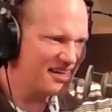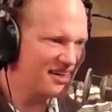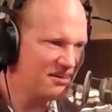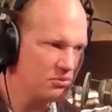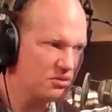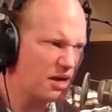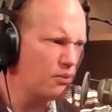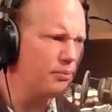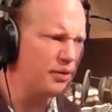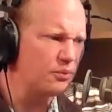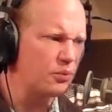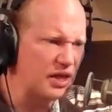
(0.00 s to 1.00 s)
Yeah, that would
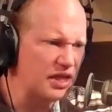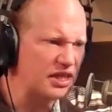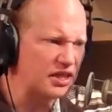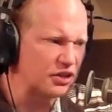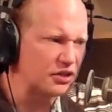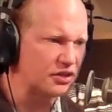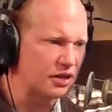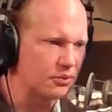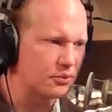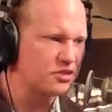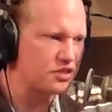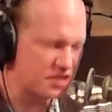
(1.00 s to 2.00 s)
be really good though.
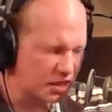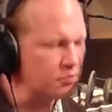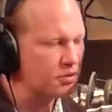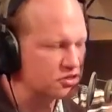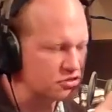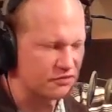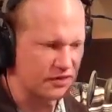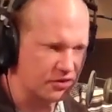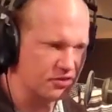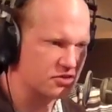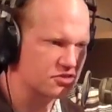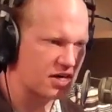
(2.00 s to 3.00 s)
We should take a picture of all
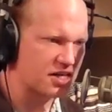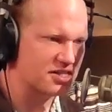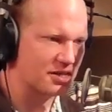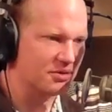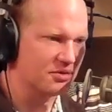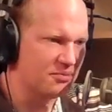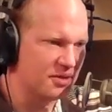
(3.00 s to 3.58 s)
their trash out on the